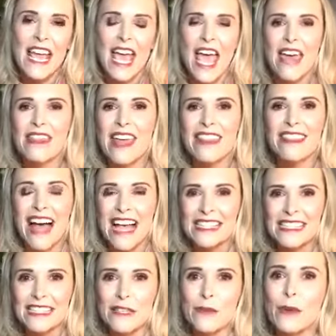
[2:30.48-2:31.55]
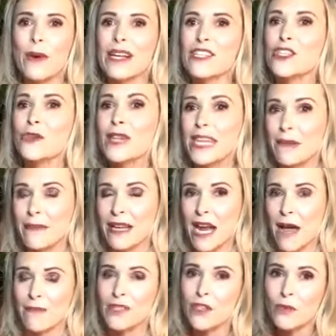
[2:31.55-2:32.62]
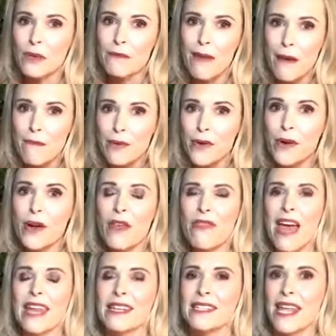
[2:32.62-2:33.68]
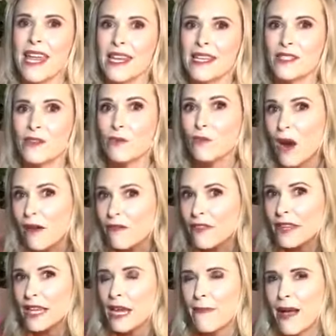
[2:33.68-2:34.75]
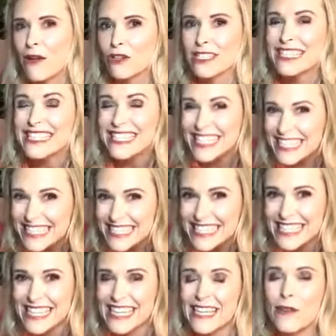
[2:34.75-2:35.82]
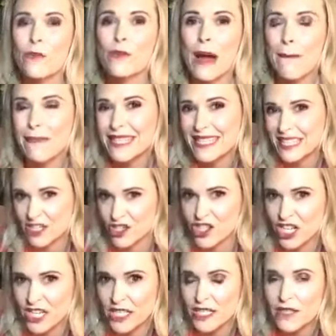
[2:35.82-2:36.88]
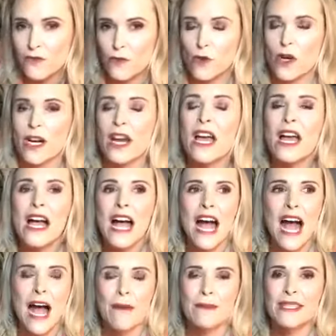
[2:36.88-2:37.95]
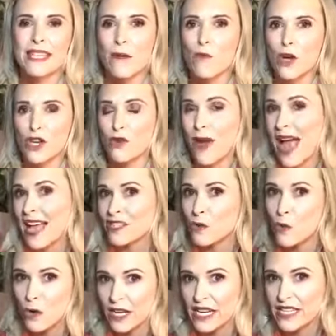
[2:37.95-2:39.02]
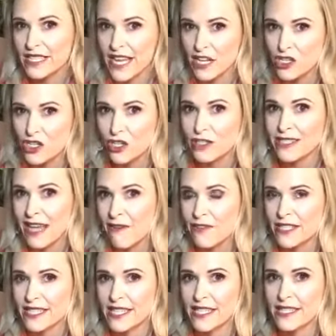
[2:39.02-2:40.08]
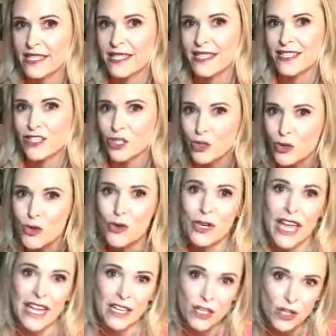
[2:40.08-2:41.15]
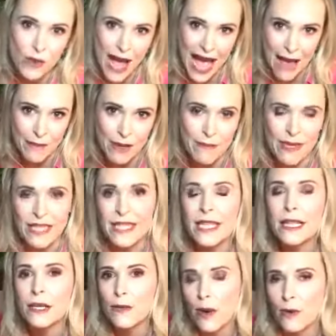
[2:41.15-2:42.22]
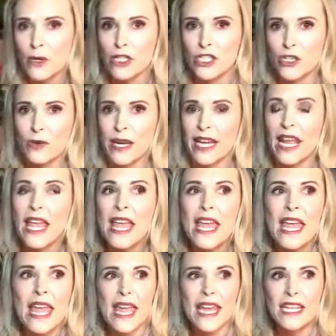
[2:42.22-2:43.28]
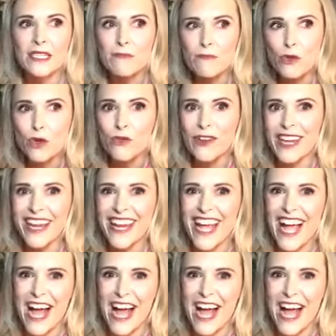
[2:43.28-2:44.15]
And then lastly, we want to keep it up. So remember that it takes roughly about 60 repetitions for someone who has organizational deficits to create a new habit. Basically what we're doing is moving